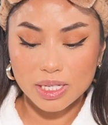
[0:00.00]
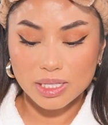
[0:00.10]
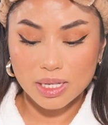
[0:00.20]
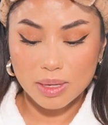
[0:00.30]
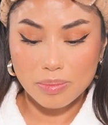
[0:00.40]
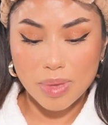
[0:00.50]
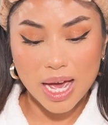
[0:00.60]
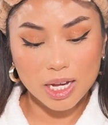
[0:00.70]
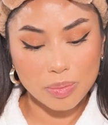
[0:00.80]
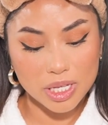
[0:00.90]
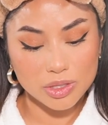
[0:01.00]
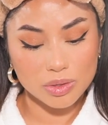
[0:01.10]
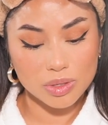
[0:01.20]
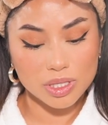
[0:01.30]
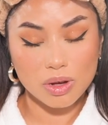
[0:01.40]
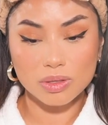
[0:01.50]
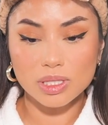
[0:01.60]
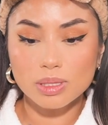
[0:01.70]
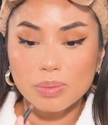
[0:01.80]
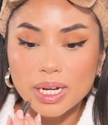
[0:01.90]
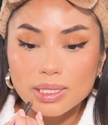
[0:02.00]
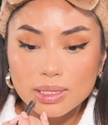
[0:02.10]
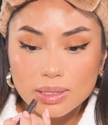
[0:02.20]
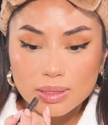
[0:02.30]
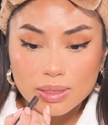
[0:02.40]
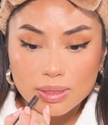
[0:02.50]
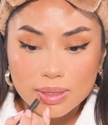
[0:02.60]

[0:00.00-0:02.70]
this MAC pencil. It's called Spice.